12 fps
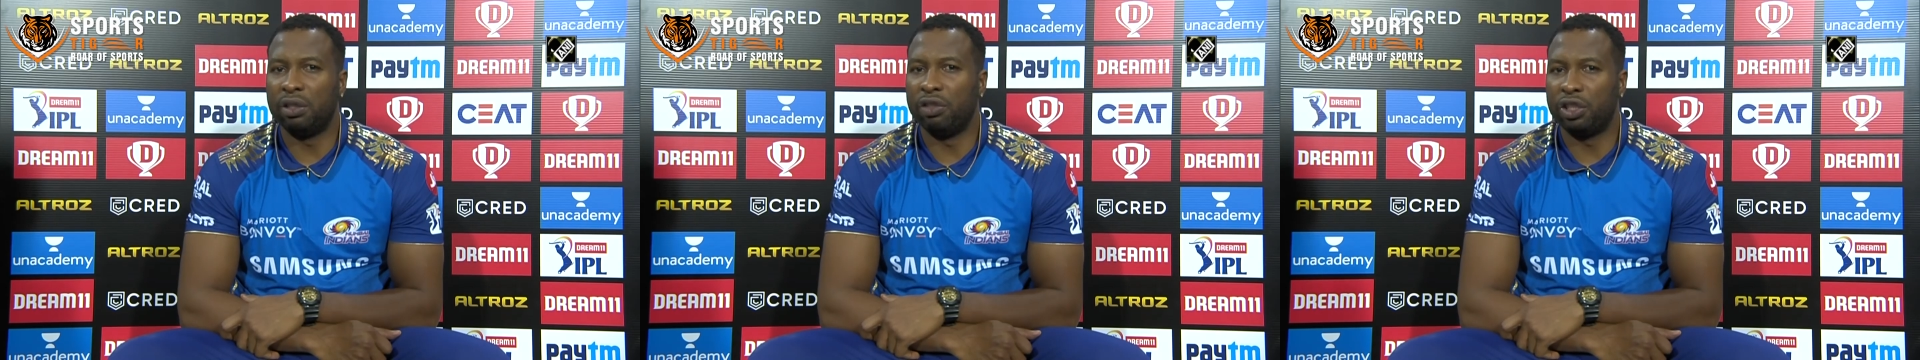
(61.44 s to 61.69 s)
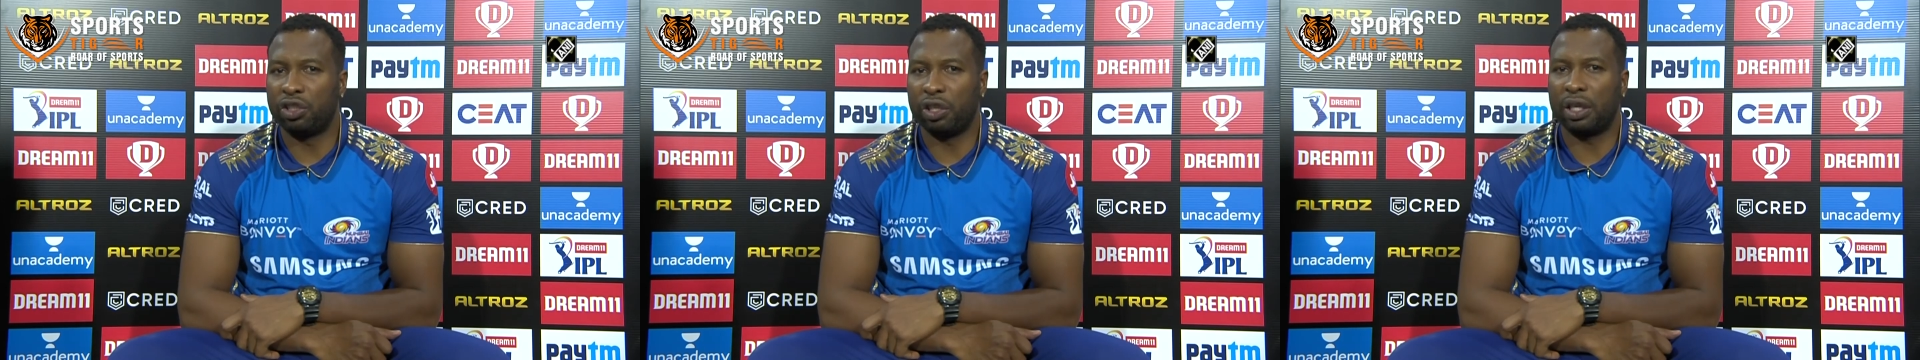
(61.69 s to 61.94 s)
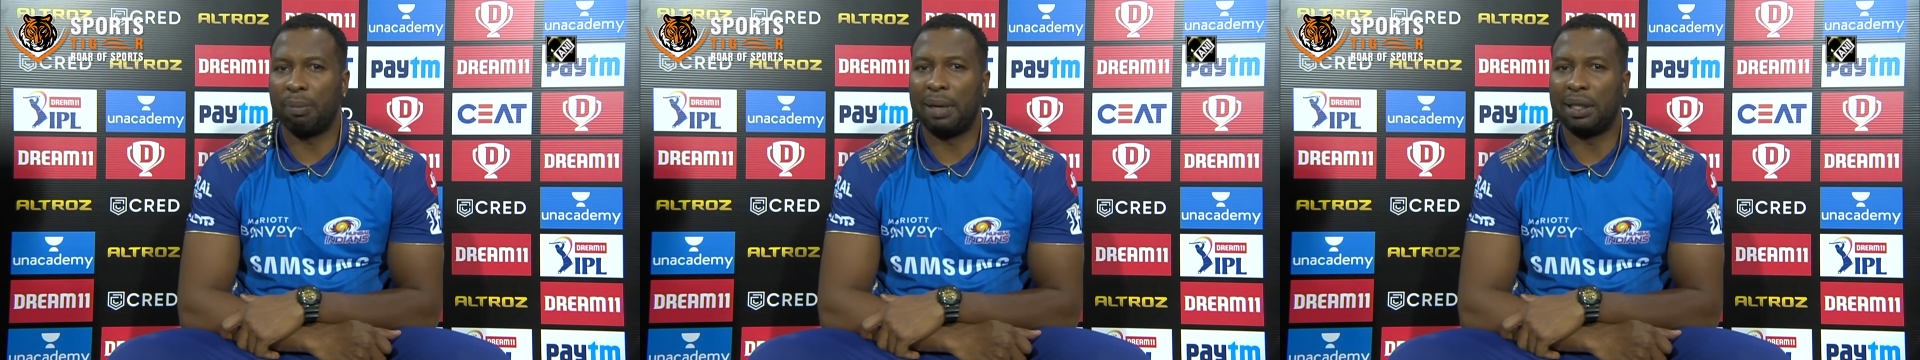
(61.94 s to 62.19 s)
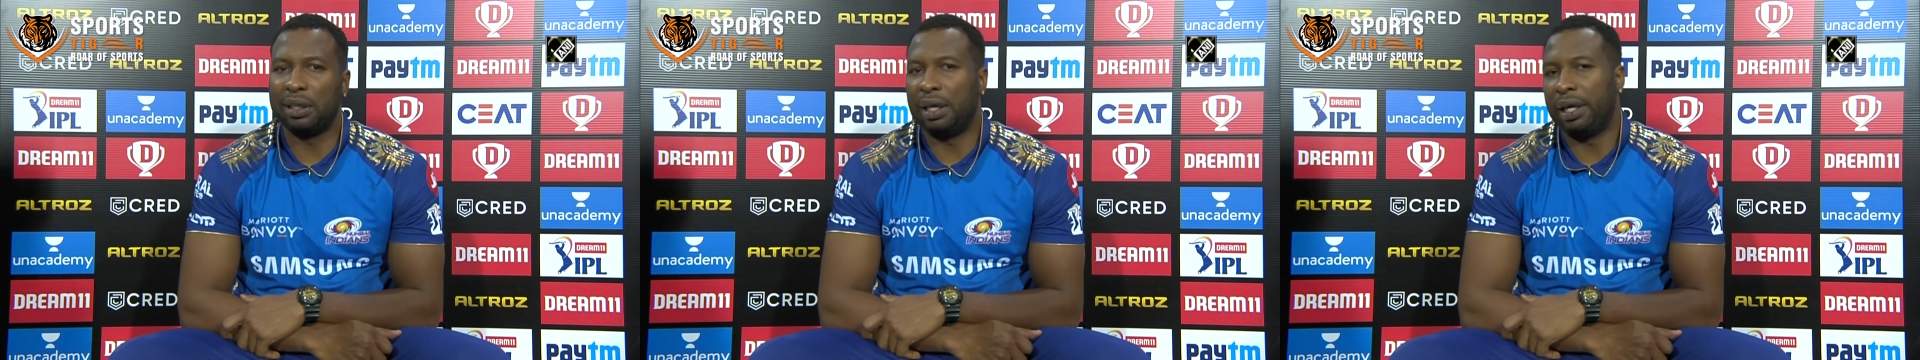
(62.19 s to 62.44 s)
to restrict a
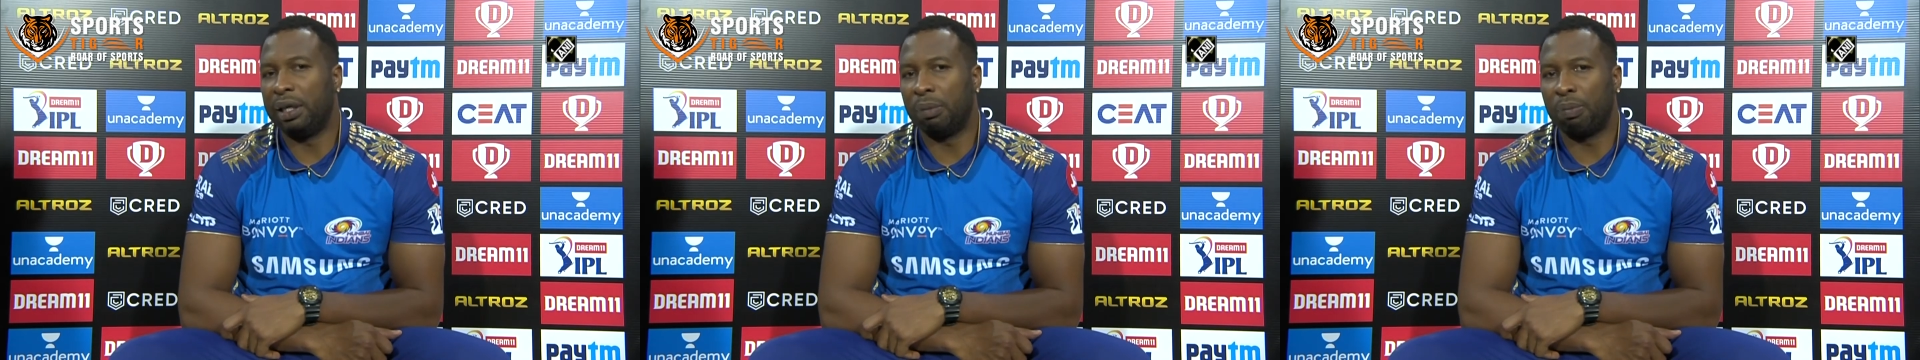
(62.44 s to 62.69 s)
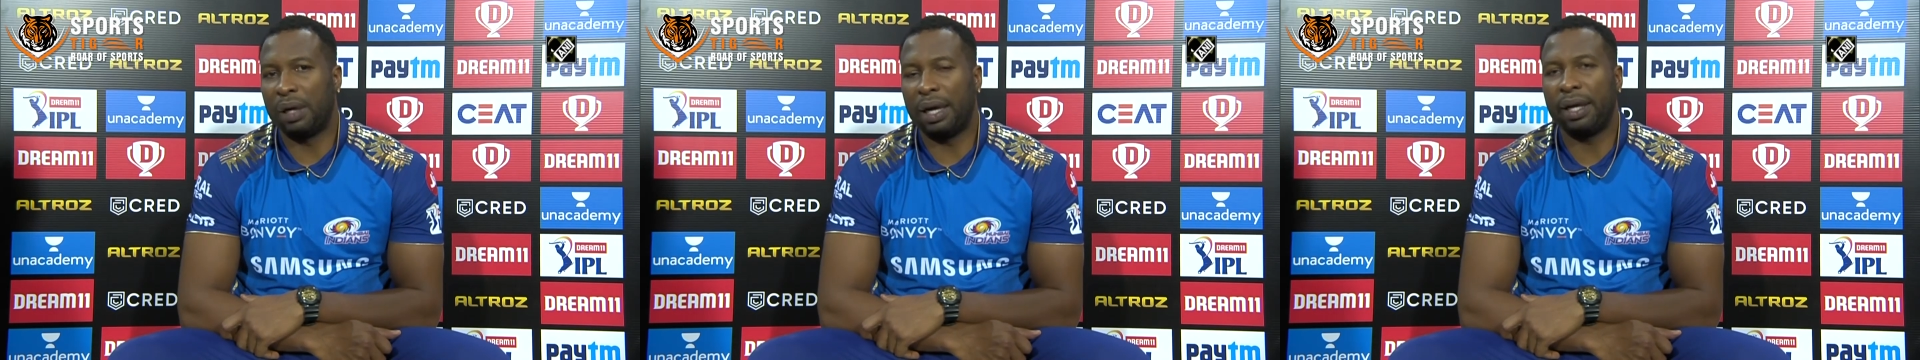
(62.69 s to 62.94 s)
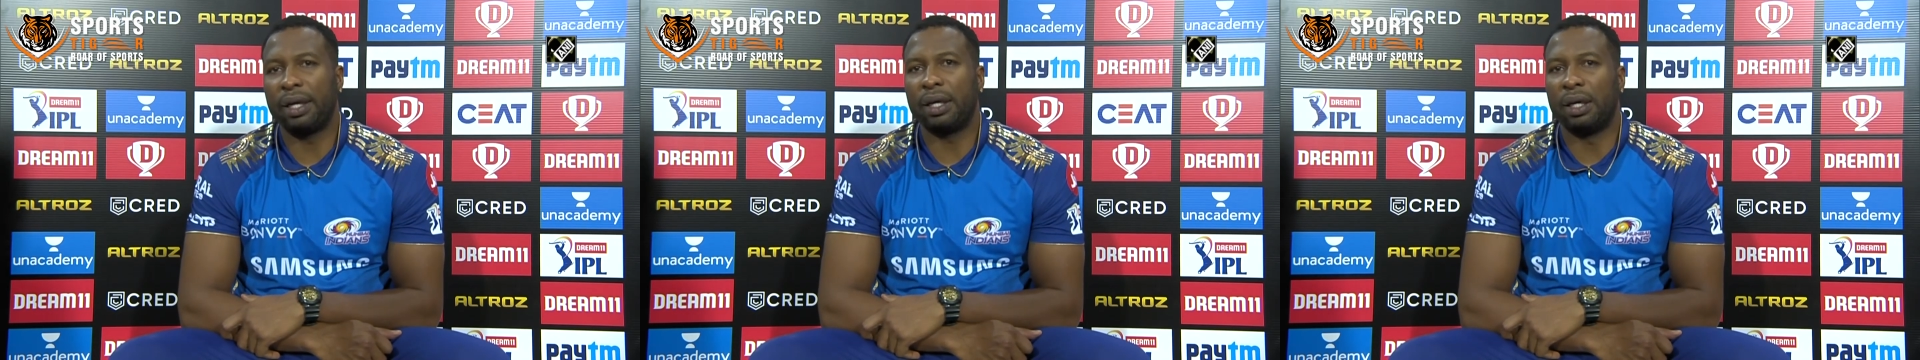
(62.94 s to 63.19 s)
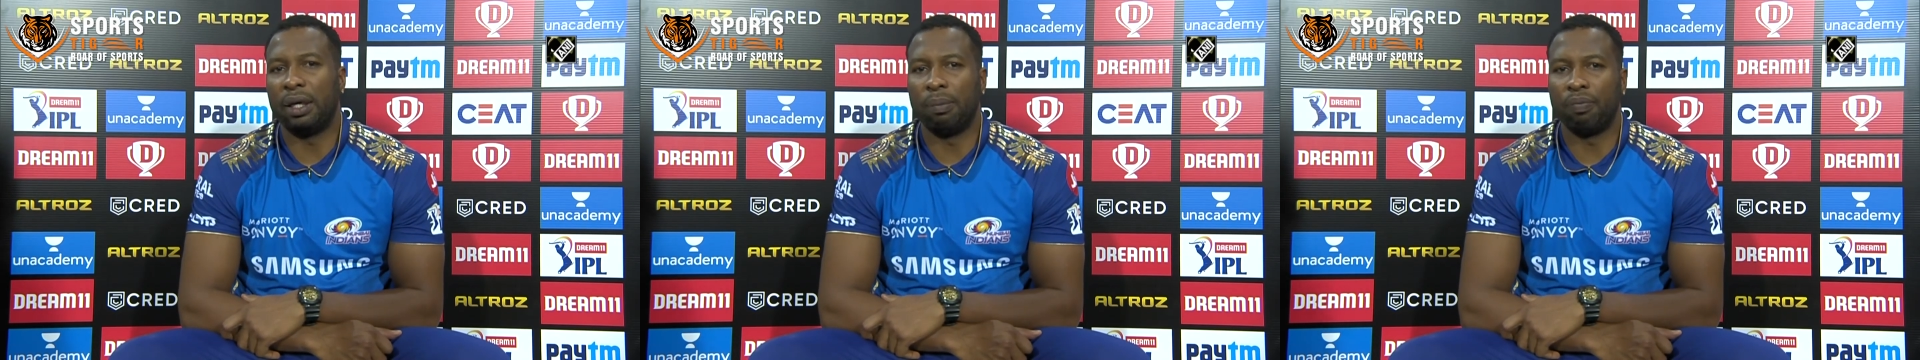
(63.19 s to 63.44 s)
batting lineup like
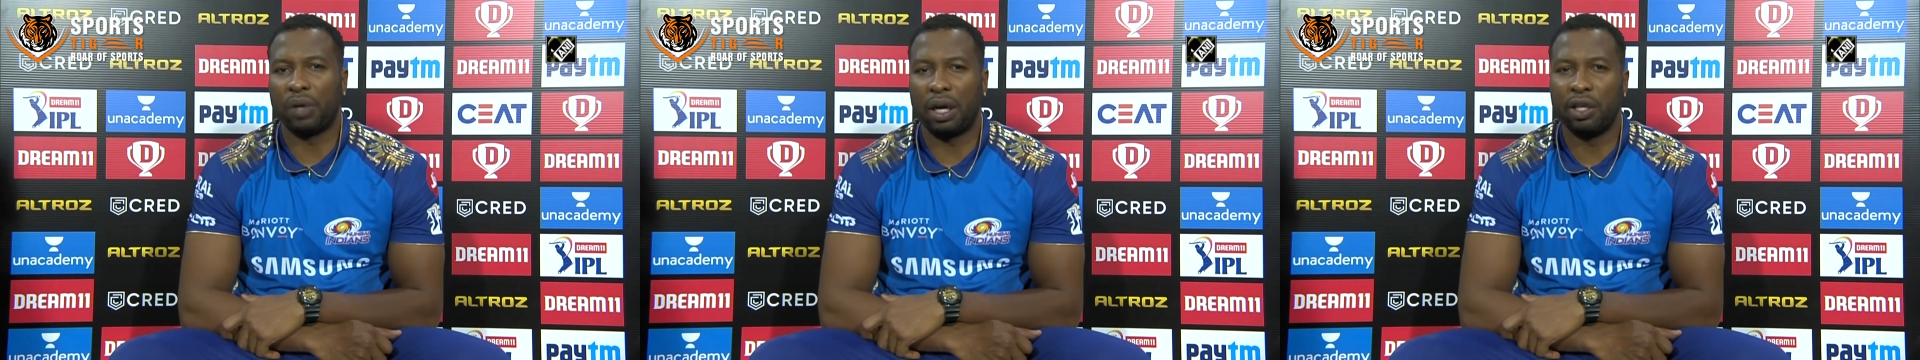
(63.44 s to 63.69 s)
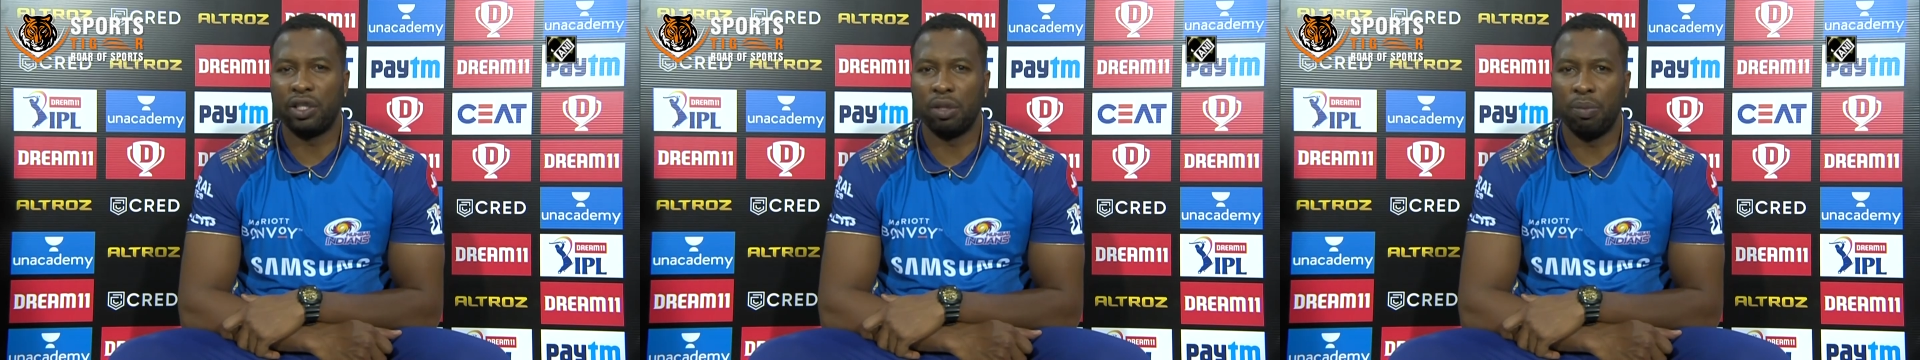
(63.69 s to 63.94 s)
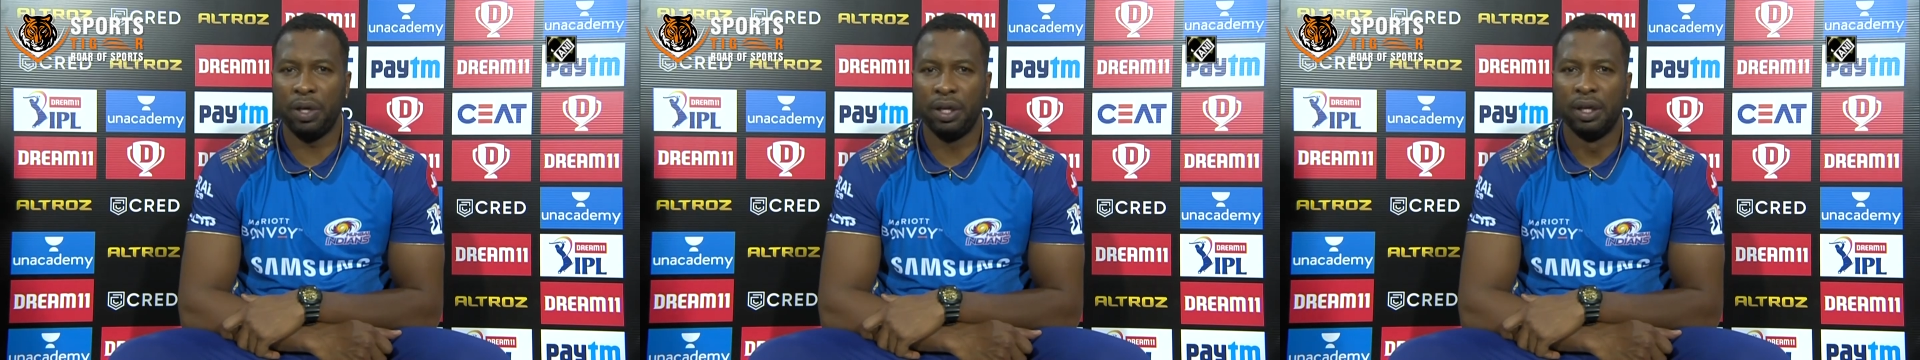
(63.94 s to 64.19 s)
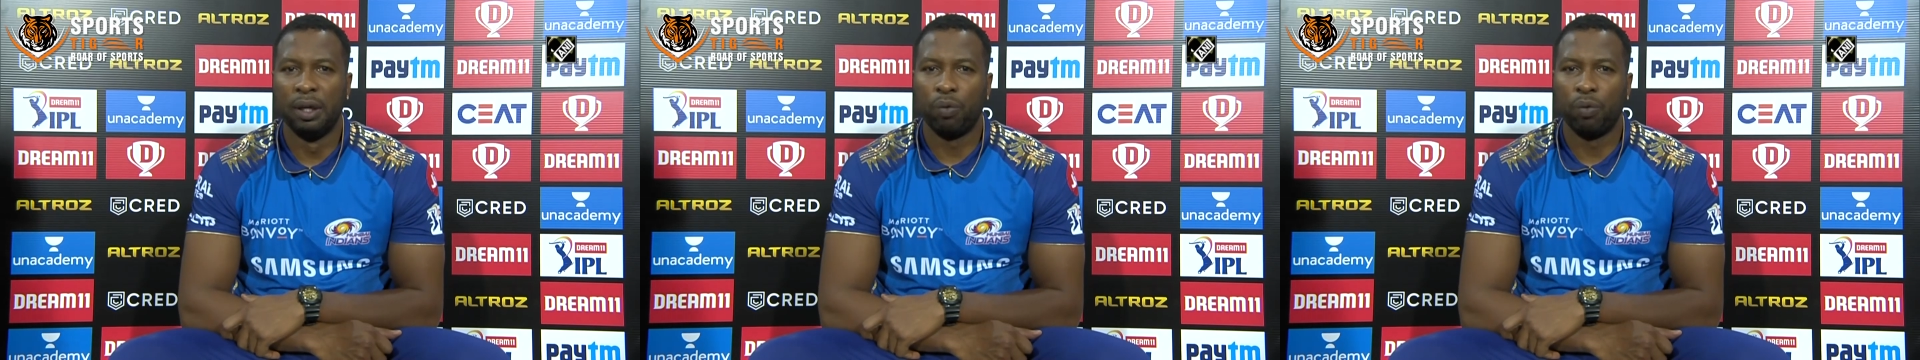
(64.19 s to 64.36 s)
RCB,